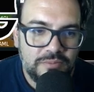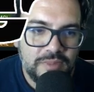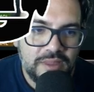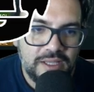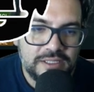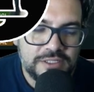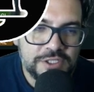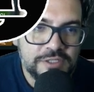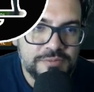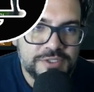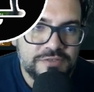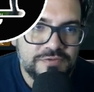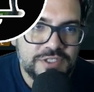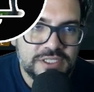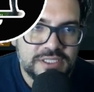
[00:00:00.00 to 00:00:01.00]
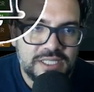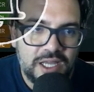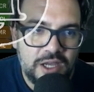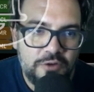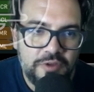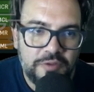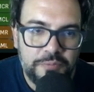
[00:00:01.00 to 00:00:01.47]
In terms of just
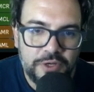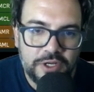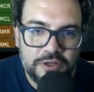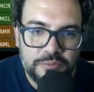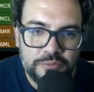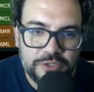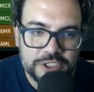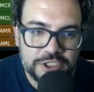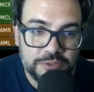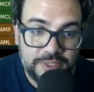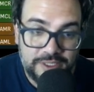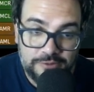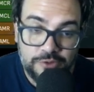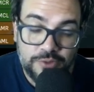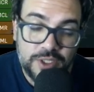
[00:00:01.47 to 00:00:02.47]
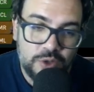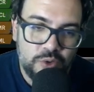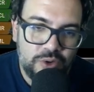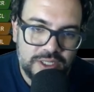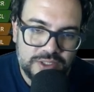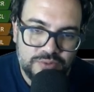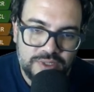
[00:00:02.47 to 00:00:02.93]
how we're putting on pressure, we're doing
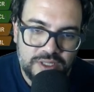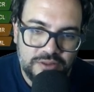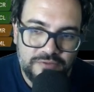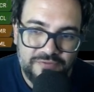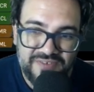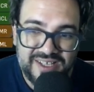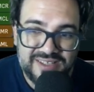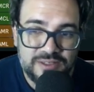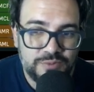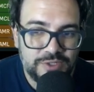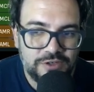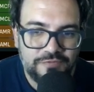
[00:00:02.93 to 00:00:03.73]
quite well. The fact that we're not